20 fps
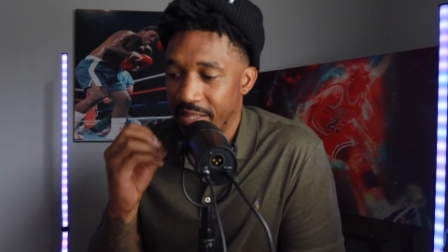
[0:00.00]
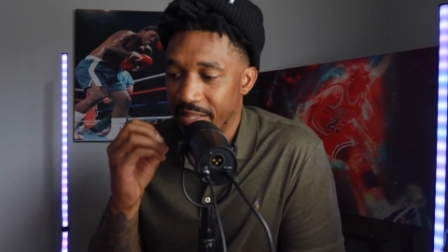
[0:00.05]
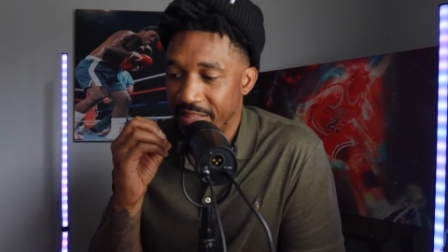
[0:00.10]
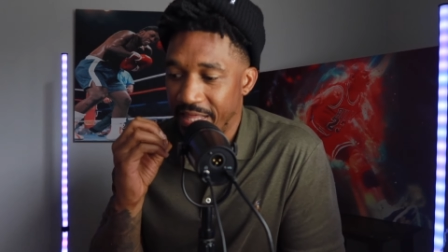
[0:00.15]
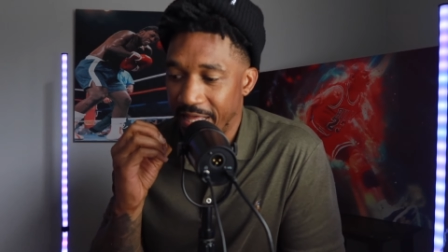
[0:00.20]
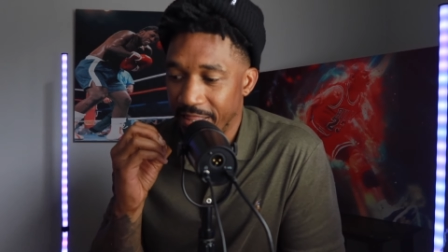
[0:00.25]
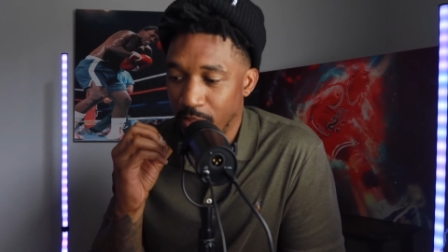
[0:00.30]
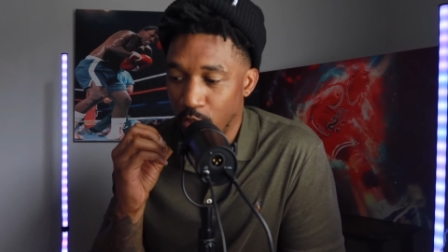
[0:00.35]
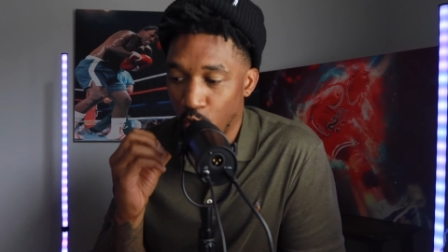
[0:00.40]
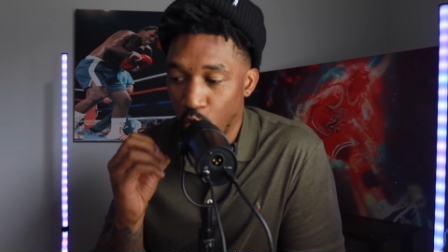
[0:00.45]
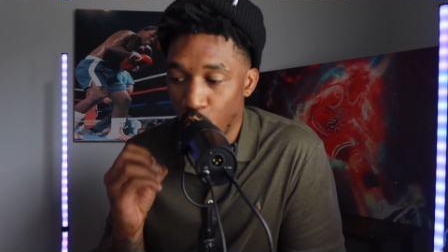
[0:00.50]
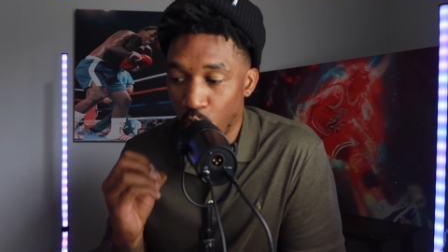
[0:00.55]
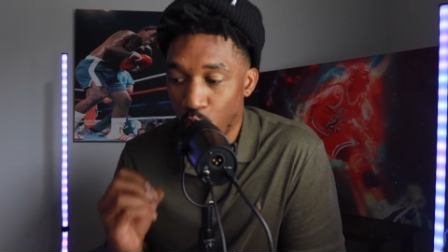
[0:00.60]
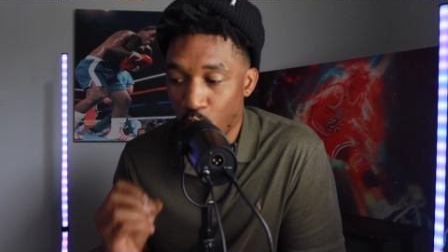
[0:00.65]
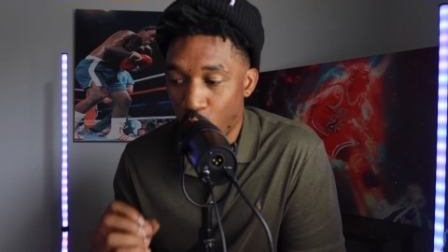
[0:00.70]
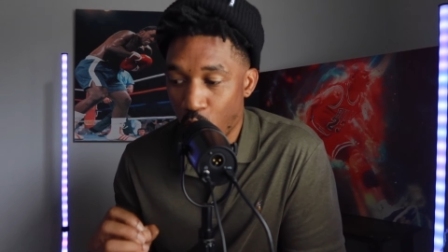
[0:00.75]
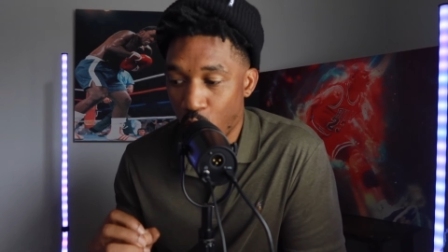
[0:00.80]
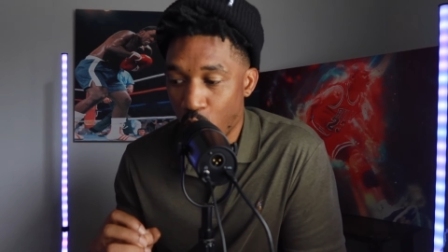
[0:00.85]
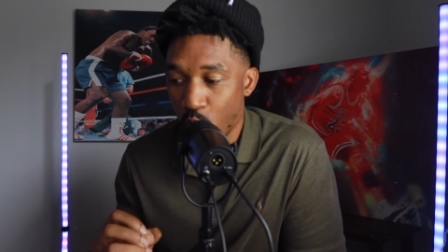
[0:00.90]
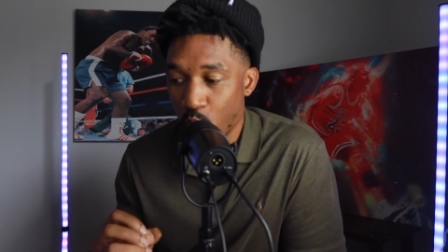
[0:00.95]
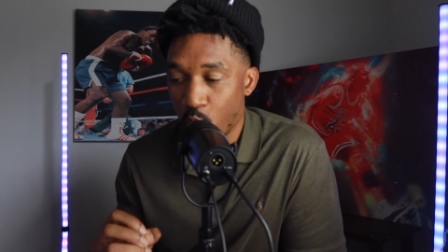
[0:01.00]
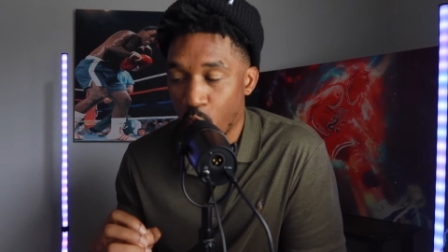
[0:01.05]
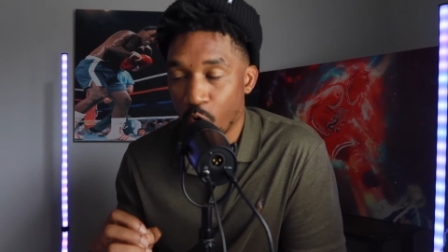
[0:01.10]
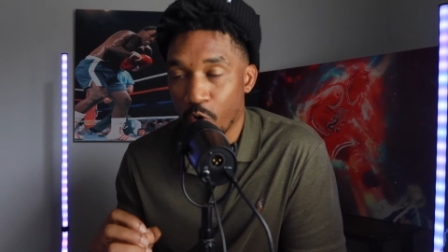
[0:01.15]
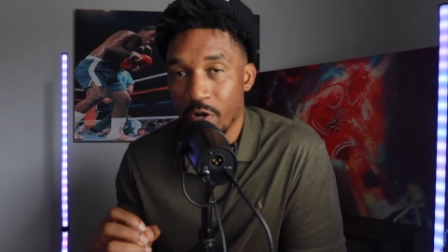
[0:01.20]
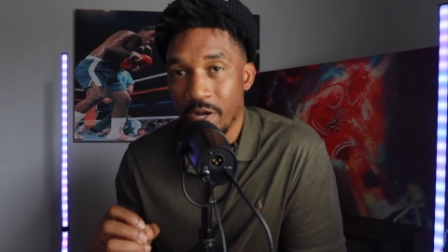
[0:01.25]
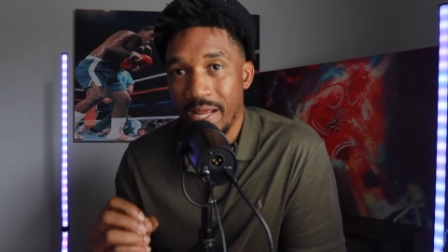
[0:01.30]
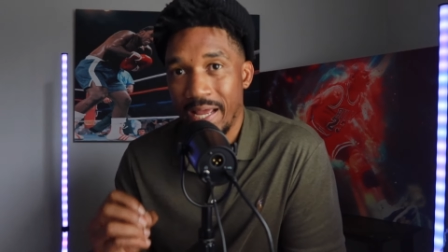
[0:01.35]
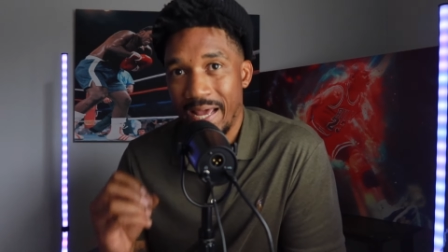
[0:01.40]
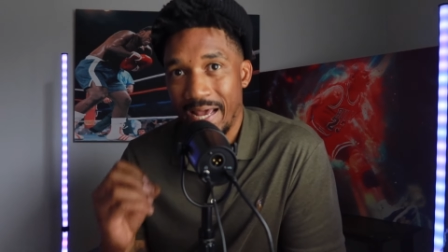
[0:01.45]
that the
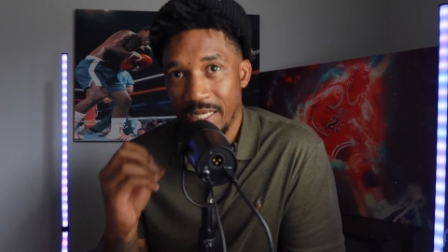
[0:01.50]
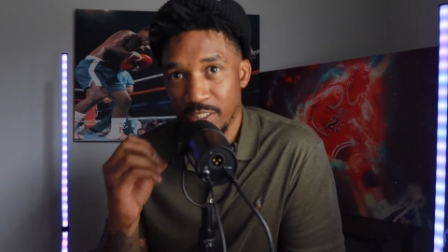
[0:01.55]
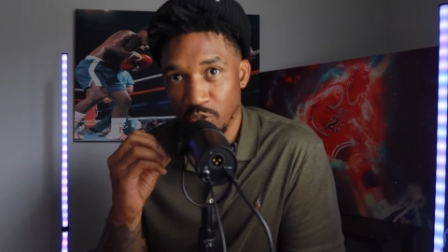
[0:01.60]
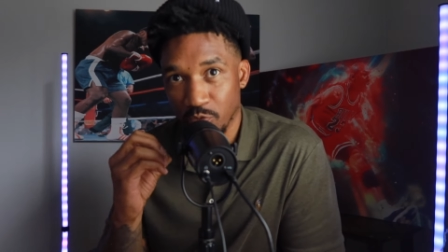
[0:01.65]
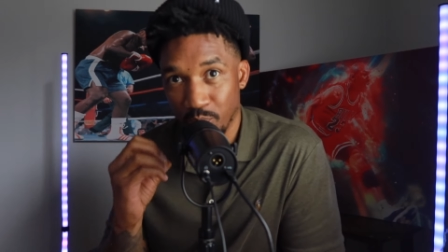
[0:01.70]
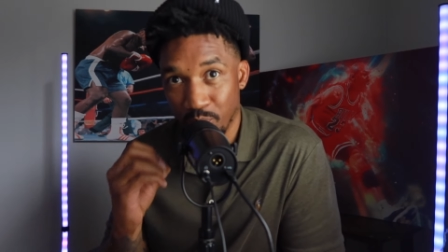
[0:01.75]
Lord has